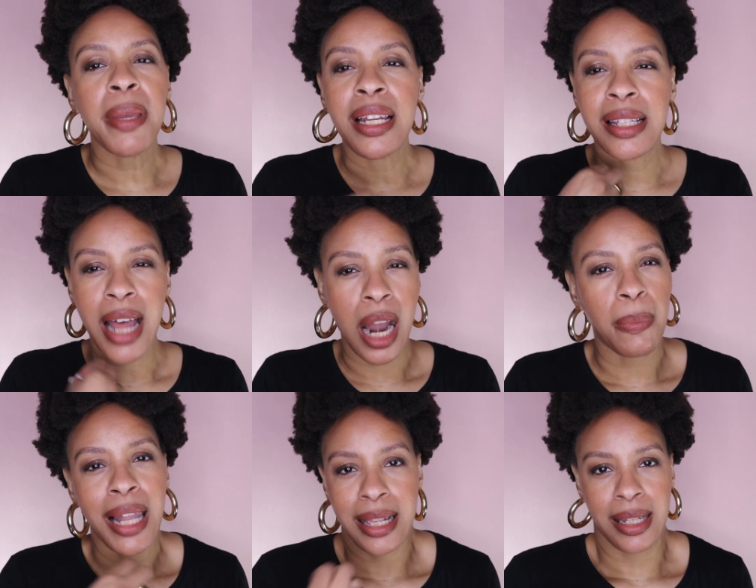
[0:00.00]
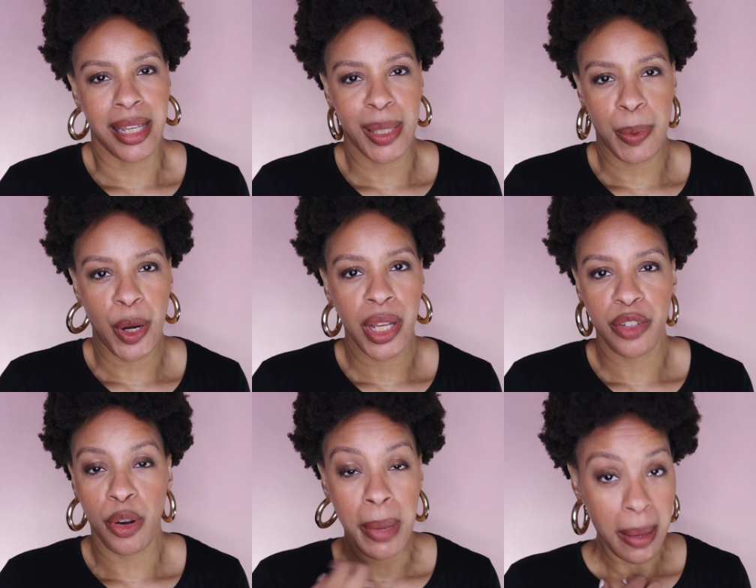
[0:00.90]
is not a pleasant
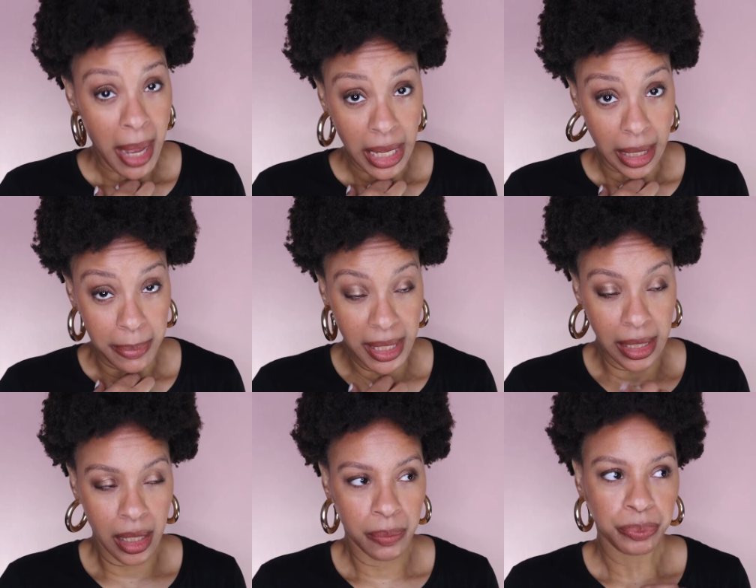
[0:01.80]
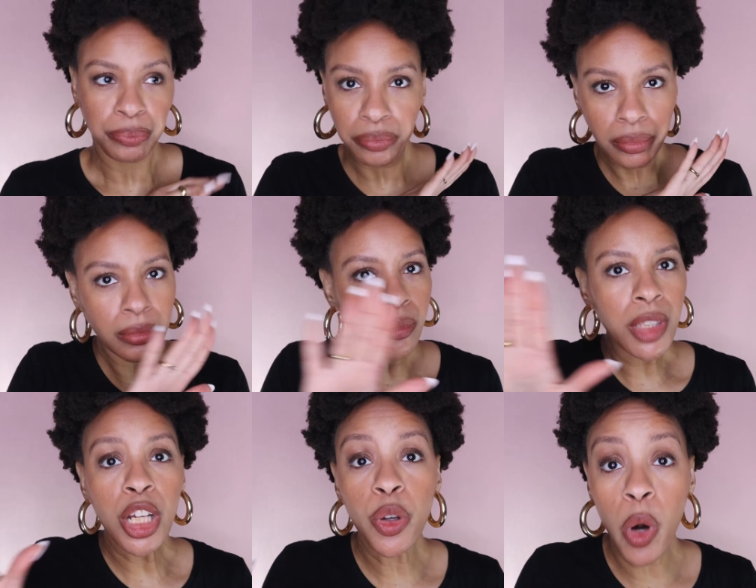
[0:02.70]
experience for me and my lips
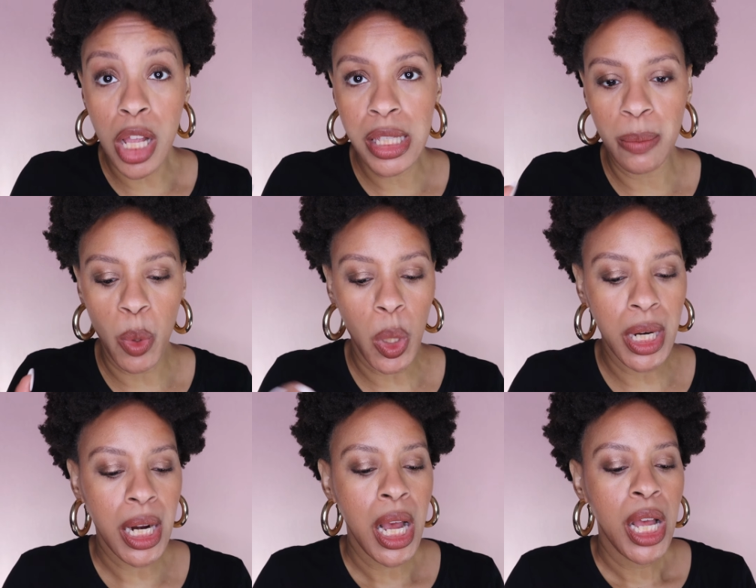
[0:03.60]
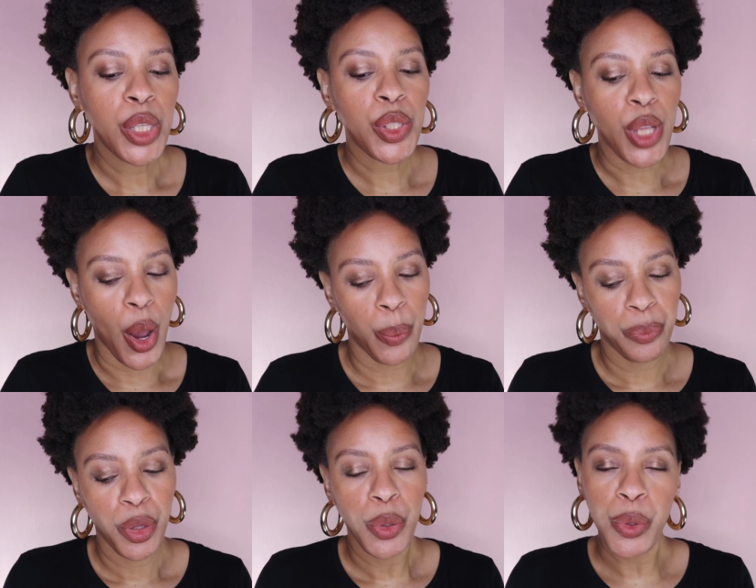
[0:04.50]
across the board. So
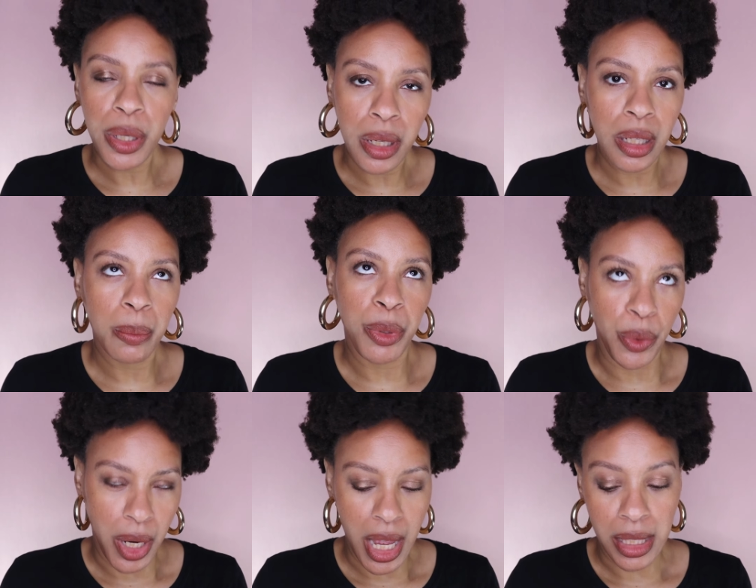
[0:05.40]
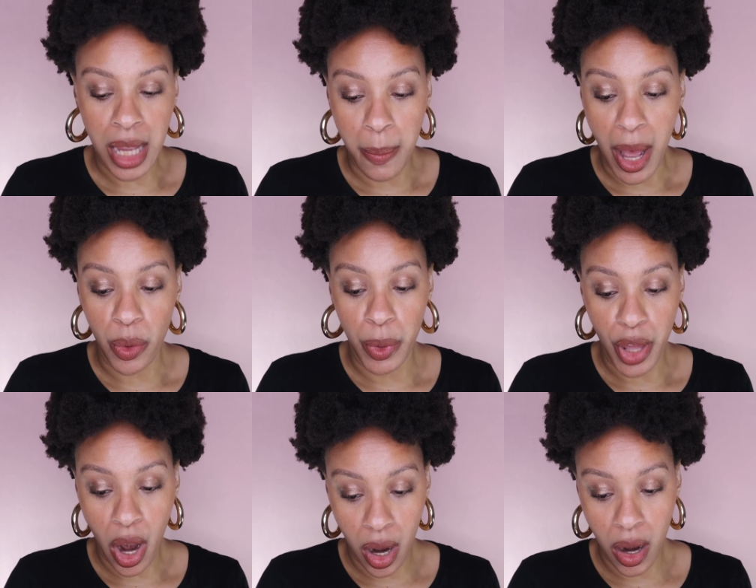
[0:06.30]
Huda Beauty has come out with
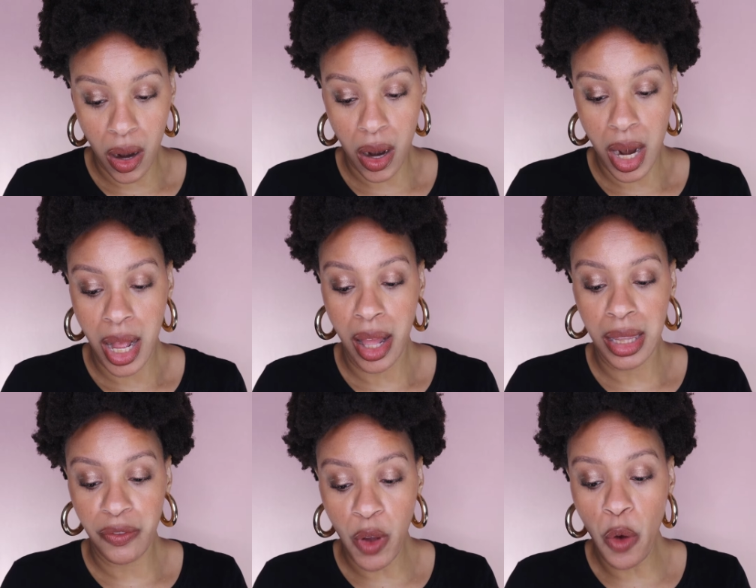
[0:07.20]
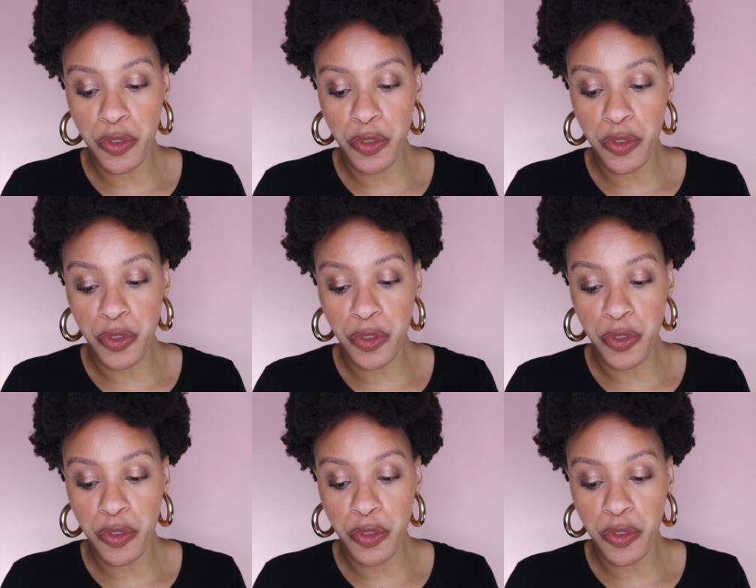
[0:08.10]
her full